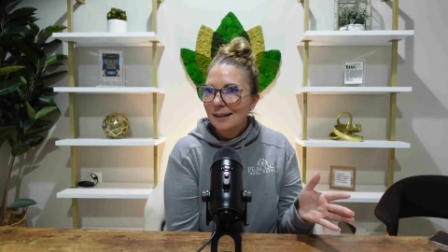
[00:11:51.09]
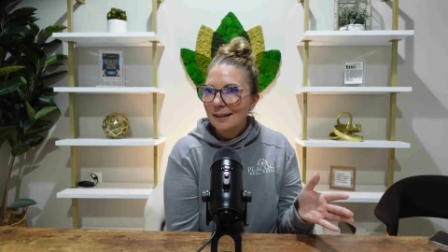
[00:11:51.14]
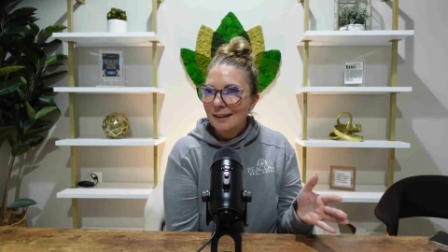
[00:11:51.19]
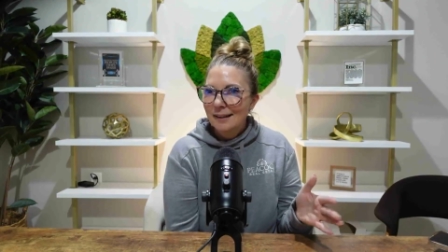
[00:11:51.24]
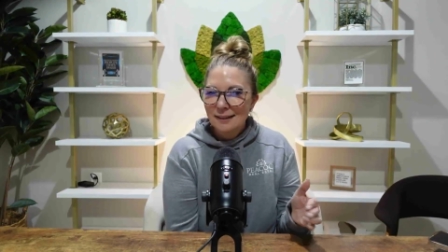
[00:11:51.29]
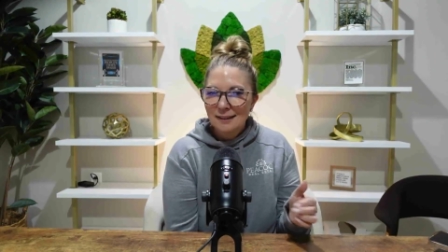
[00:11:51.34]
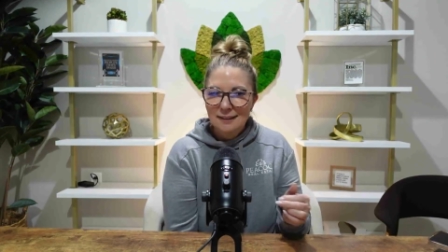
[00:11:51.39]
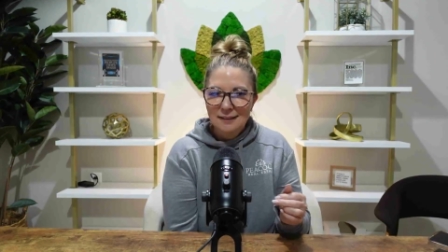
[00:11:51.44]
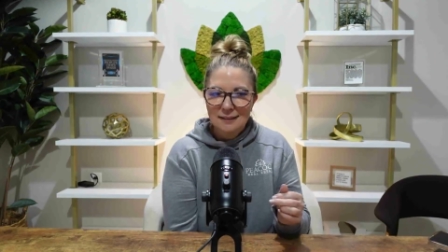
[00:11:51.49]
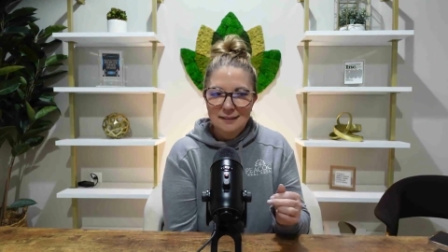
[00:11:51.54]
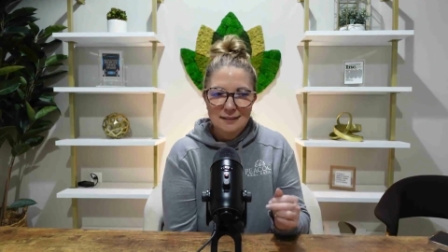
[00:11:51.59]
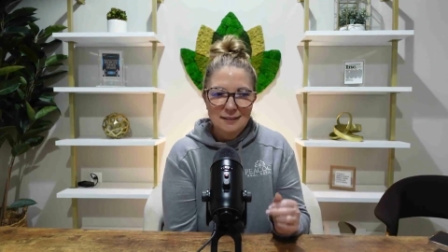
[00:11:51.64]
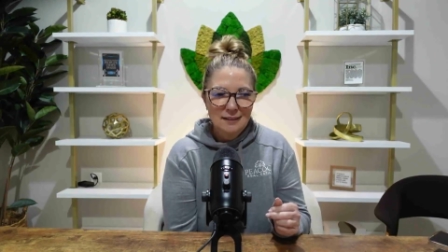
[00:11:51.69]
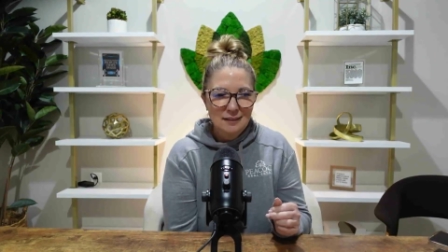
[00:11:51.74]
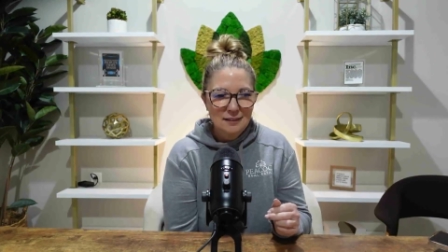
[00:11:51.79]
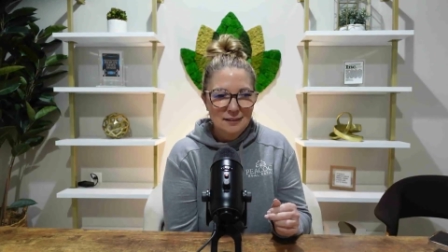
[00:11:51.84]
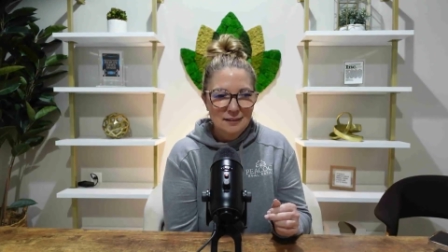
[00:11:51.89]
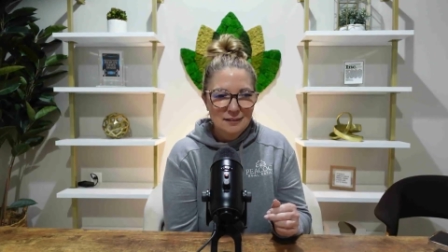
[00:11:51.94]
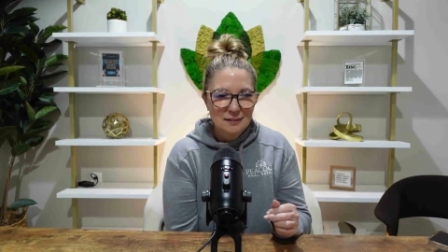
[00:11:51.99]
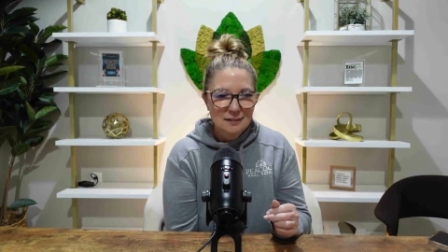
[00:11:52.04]
And
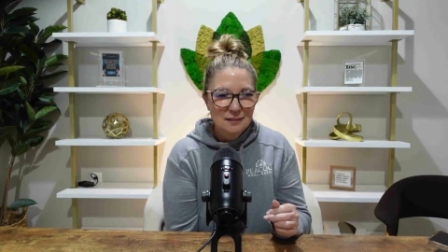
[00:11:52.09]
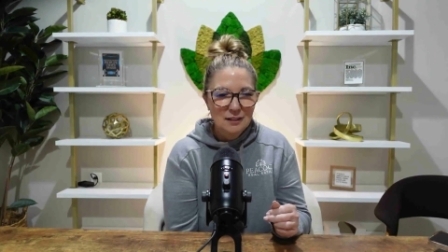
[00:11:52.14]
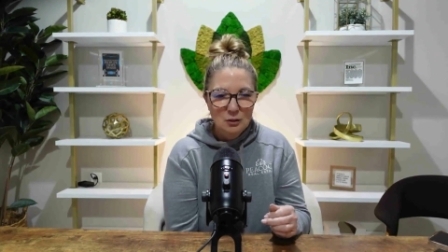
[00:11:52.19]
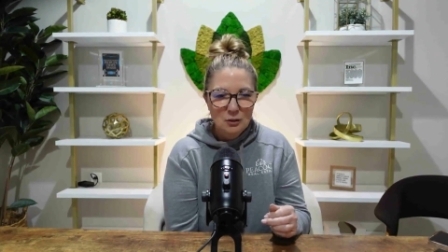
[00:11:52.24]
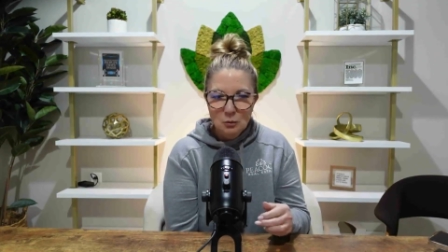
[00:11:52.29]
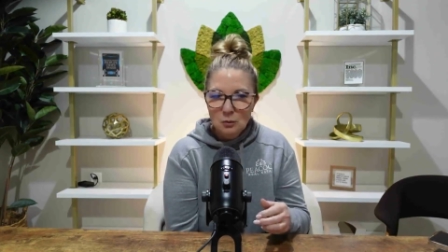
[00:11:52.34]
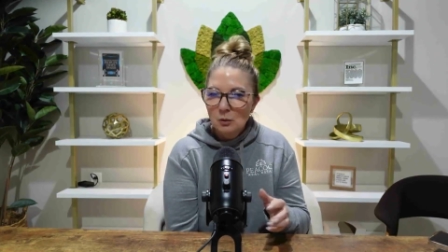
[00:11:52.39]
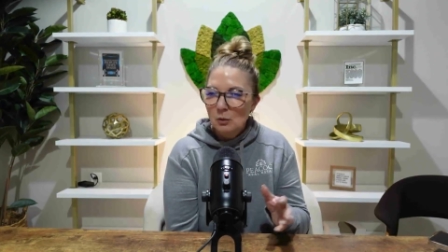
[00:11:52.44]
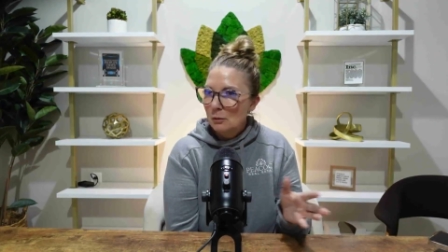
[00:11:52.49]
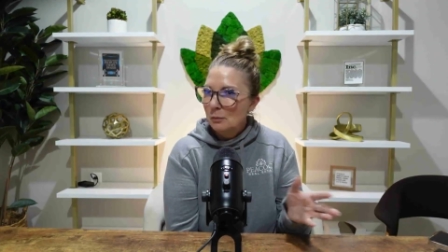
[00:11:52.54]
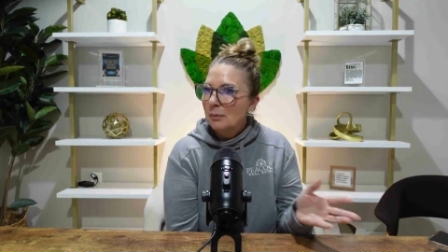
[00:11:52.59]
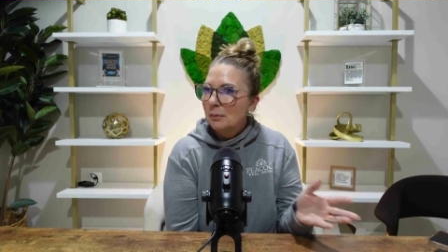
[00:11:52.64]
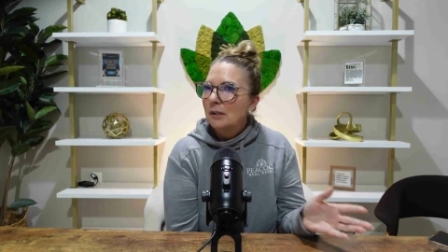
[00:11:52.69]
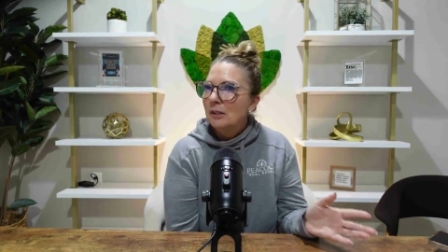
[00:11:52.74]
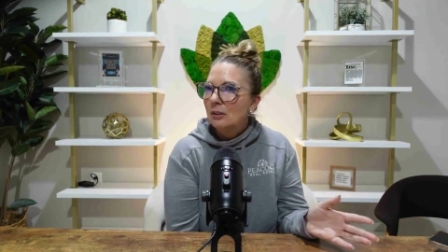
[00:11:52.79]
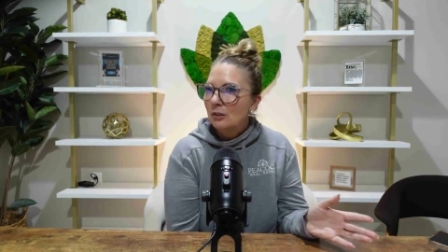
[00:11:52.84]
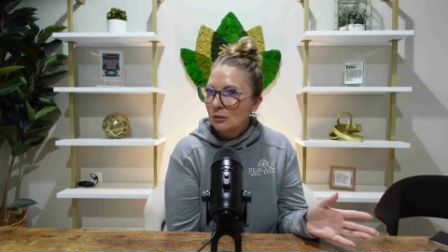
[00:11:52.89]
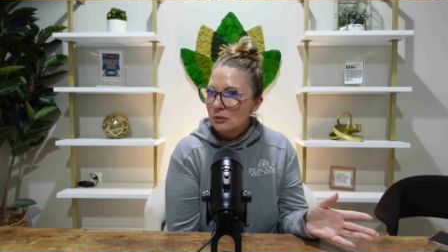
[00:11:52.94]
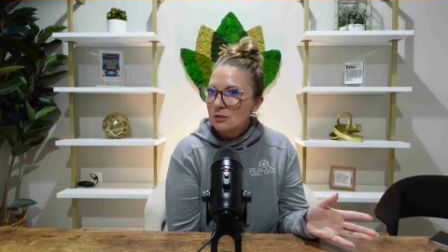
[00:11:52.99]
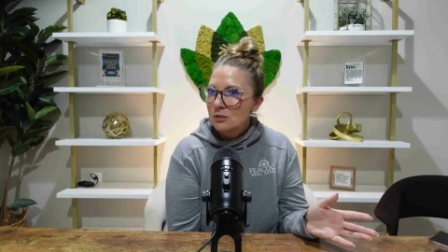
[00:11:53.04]
uh, it will
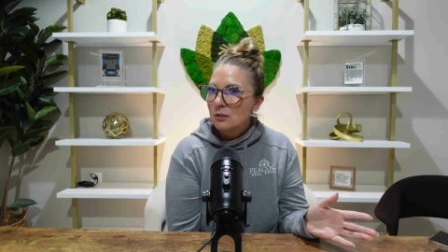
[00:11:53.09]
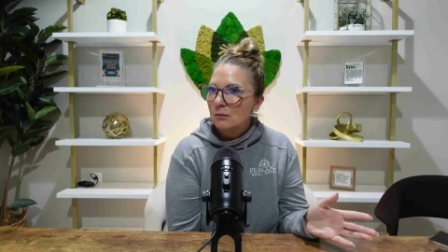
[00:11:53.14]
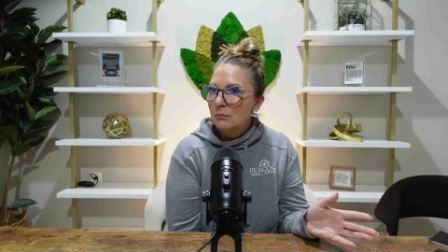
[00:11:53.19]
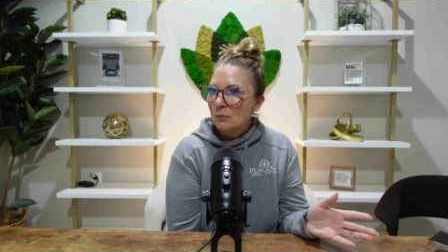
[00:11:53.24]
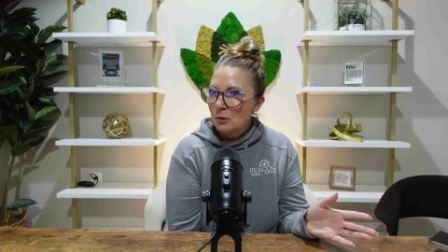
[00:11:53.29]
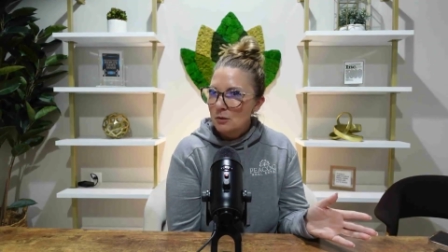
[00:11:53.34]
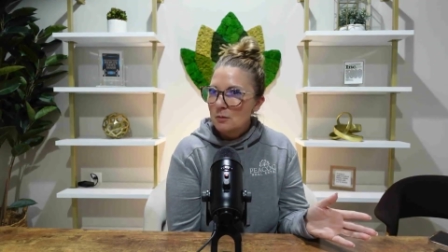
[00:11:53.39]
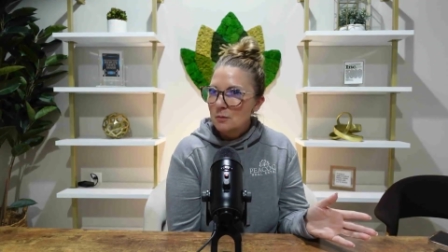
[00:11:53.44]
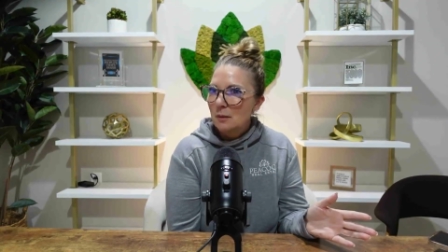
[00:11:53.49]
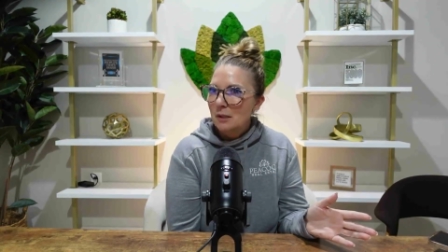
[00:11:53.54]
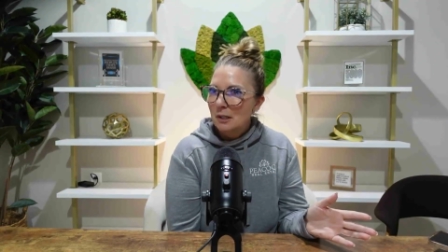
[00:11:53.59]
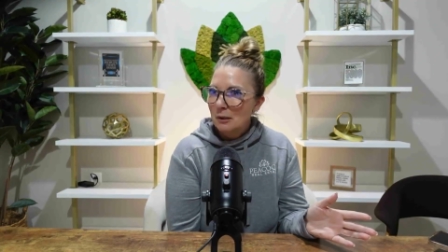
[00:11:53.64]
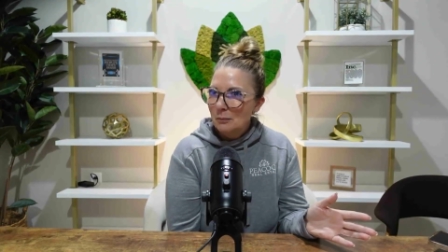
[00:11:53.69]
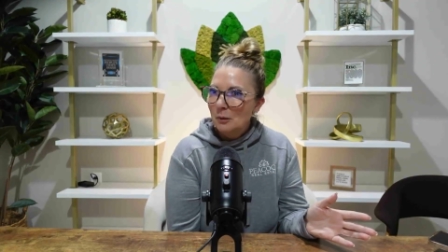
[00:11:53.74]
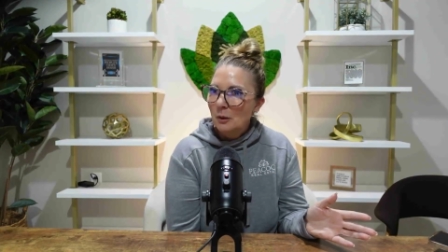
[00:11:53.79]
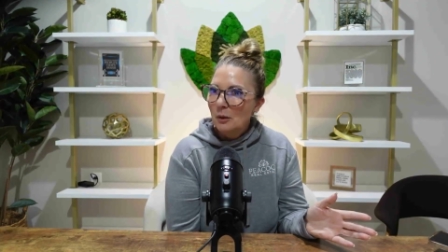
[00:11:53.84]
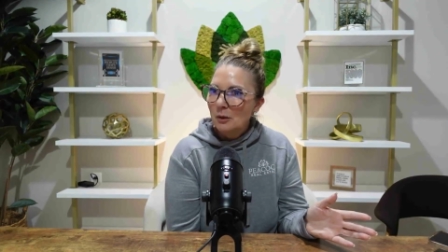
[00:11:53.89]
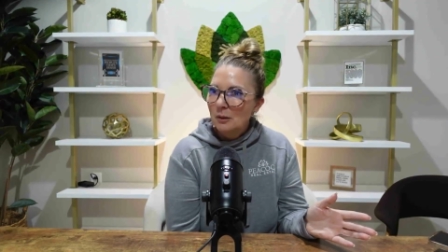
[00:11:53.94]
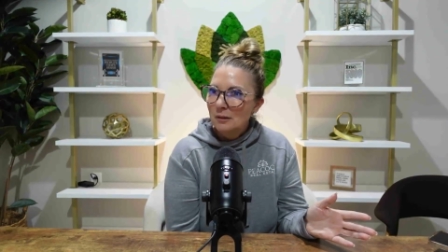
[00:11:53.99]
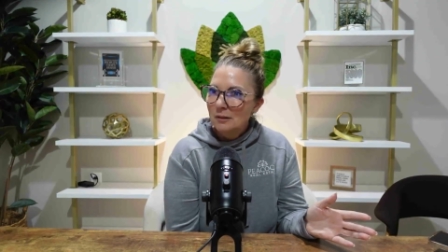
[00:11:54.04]
appeal to most
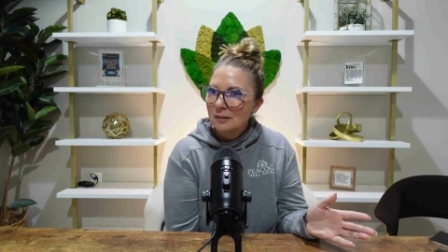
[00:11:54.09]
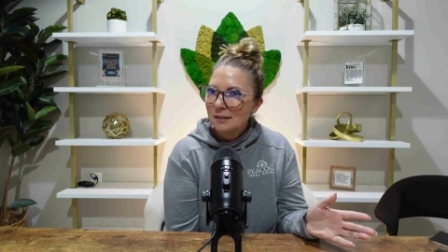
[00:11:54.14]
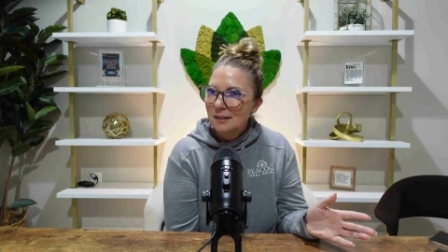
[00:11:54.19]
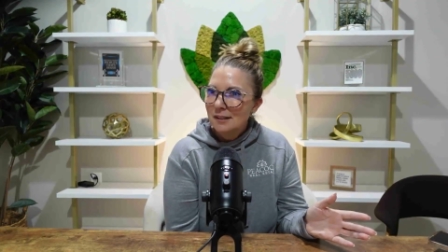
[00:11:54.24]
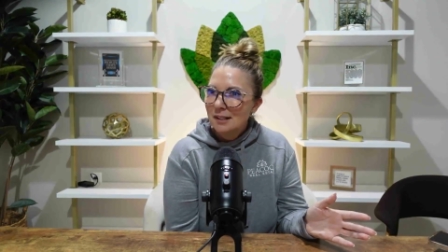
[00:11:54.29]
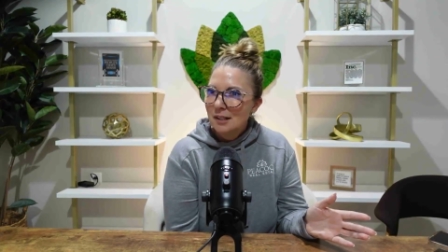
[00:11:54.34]
people